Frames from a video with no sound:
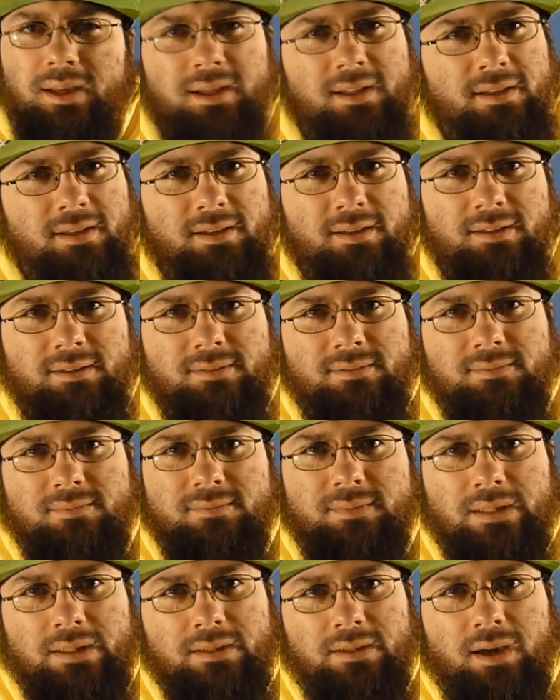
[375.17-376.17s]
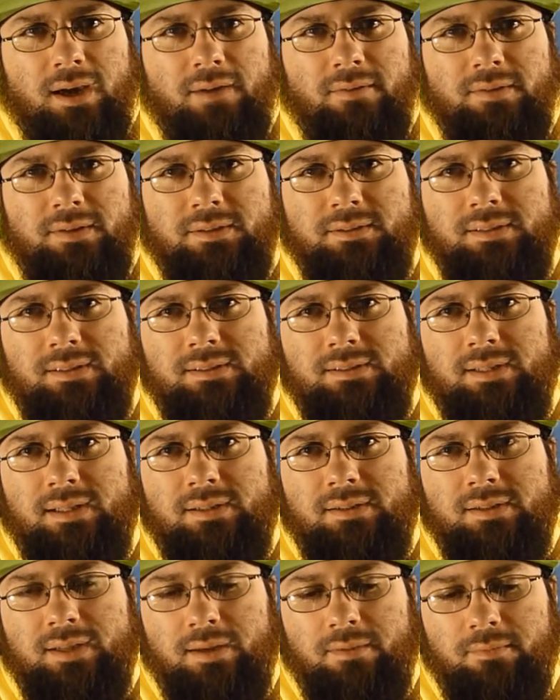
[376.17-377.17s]
ending. Obviously, it
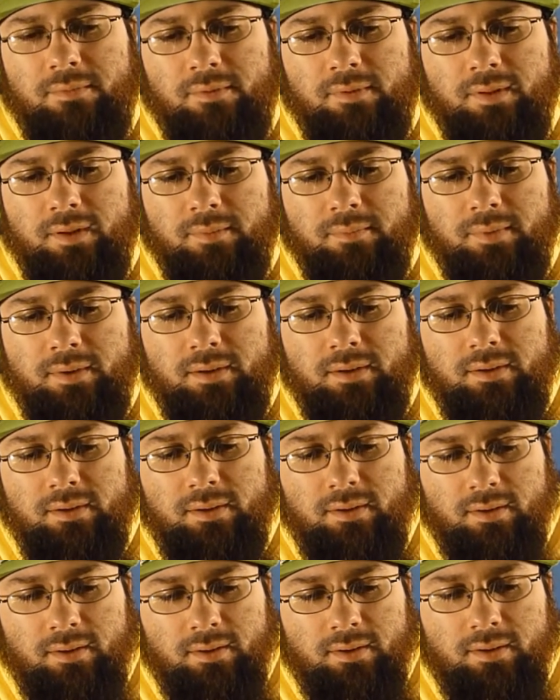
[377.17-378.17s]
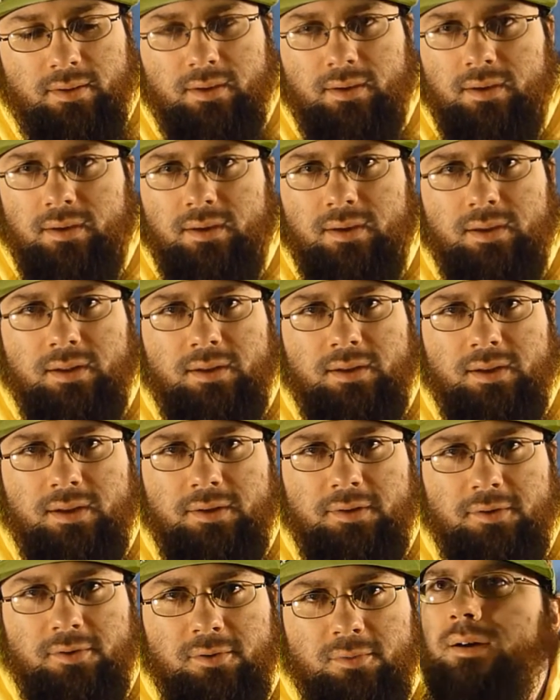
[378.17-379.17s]
sets up for them to
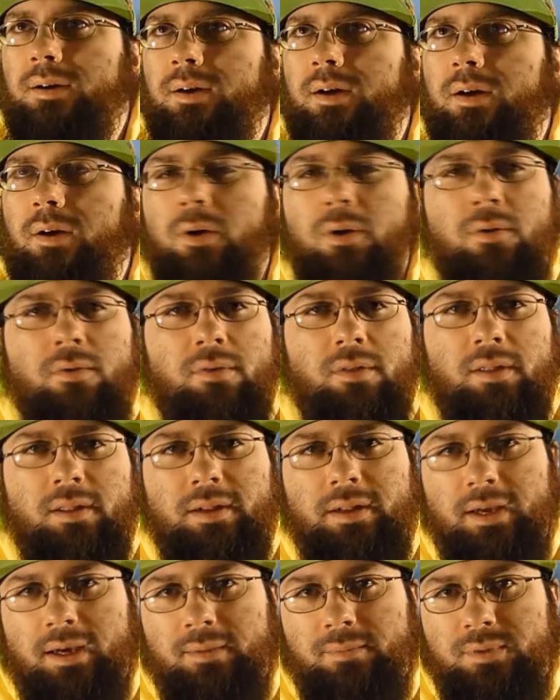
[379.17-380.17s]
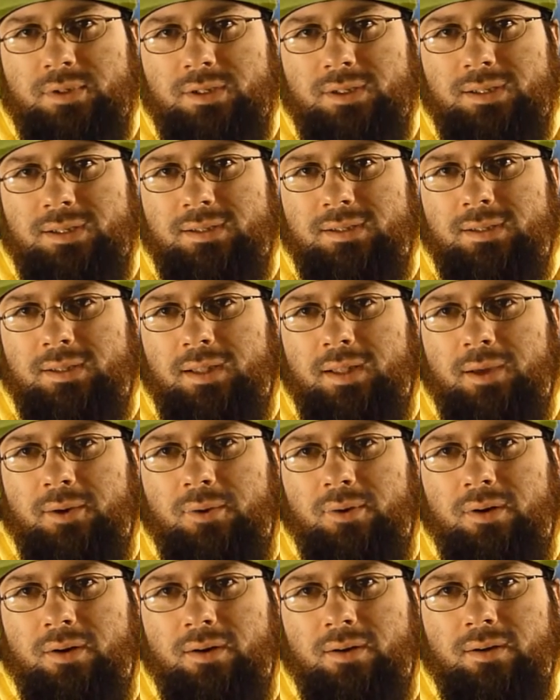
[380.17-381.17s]
continue overly top cheesy they
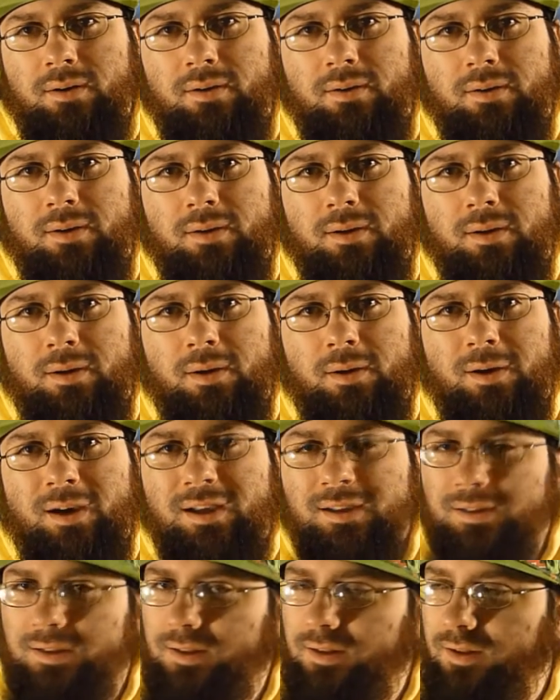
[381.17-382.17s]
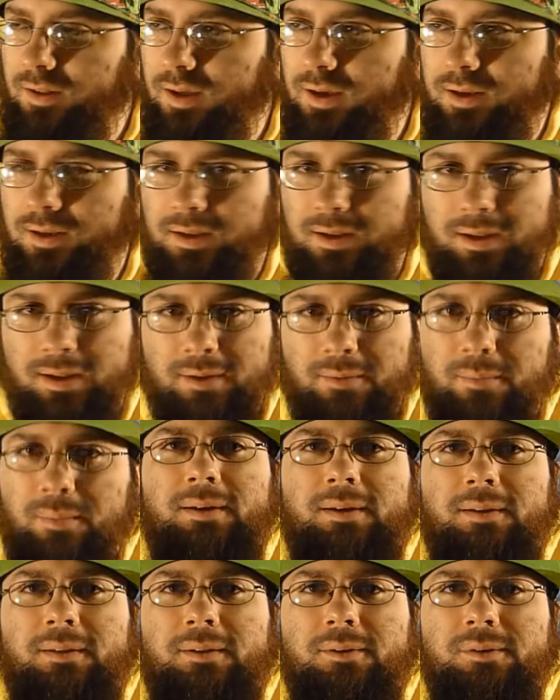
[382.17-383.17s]
were. I still liked it.
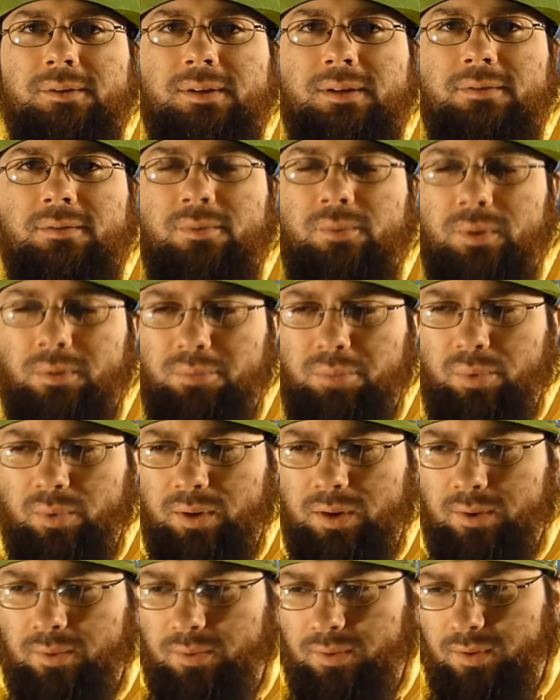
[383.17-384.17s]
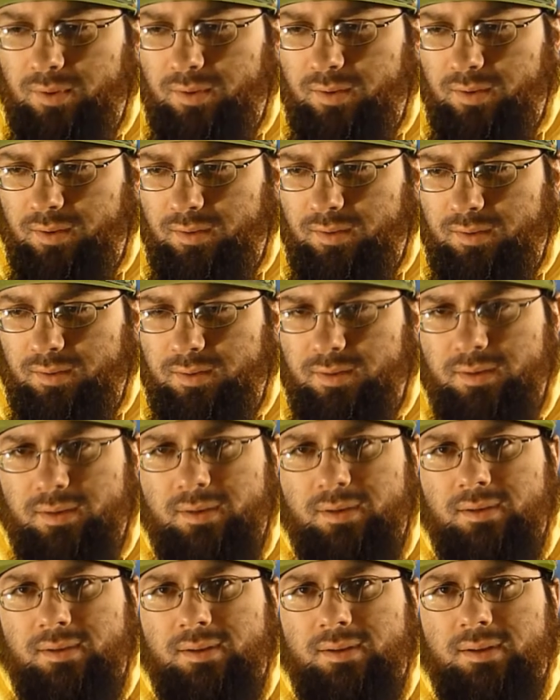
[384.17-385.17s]
There was even one point where
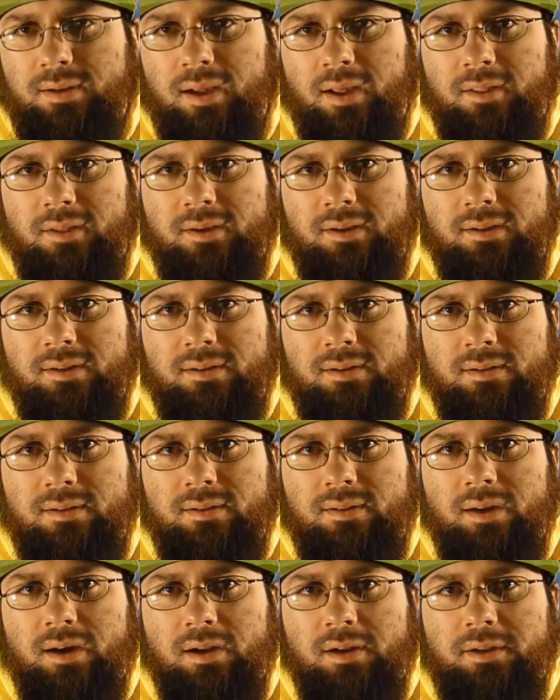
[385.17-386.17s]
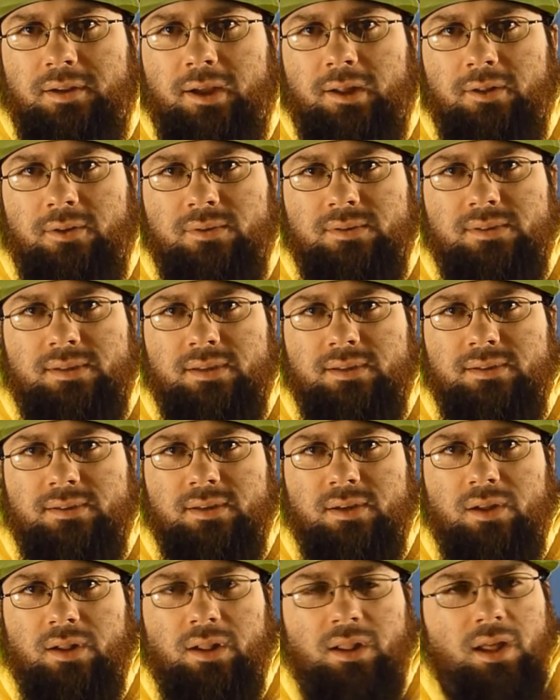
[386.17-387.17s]
I think it's Donatello says
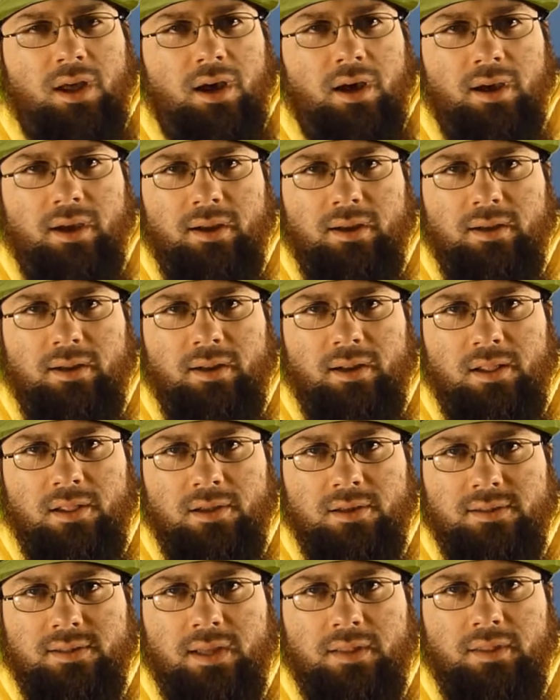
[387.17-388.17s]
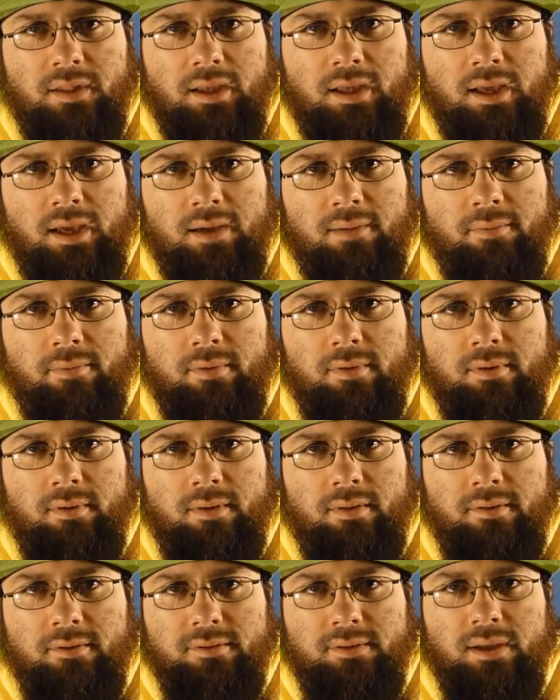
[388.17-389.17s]
a line and he looks at the camera
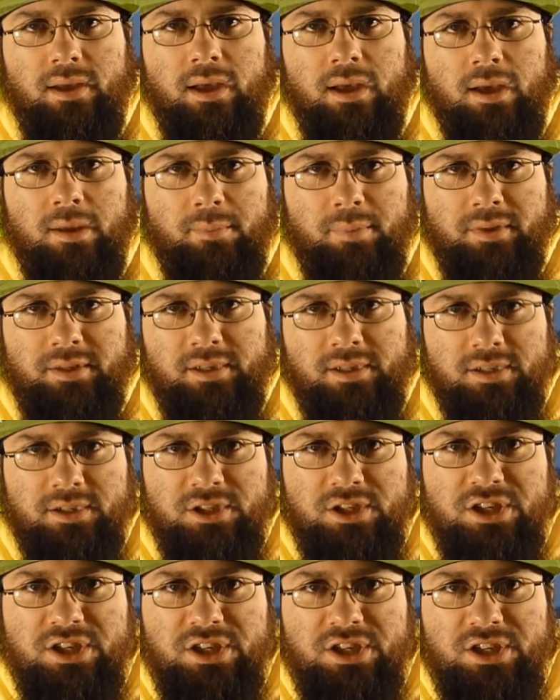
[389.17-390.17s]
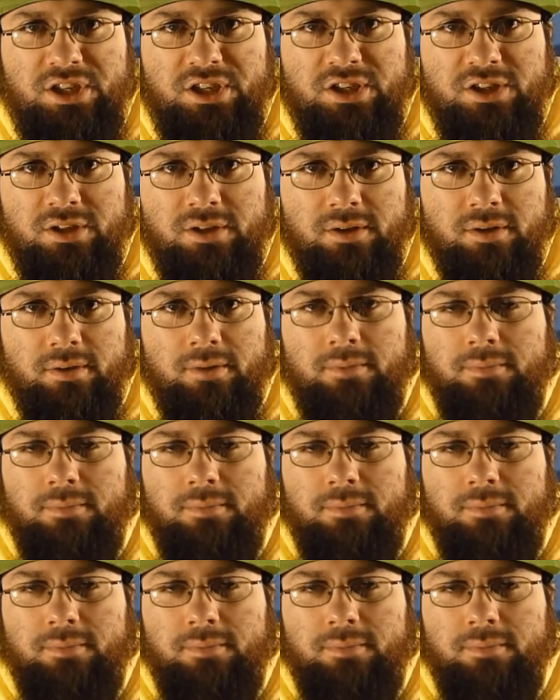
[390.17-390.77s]
and there's a ba-ding-shh.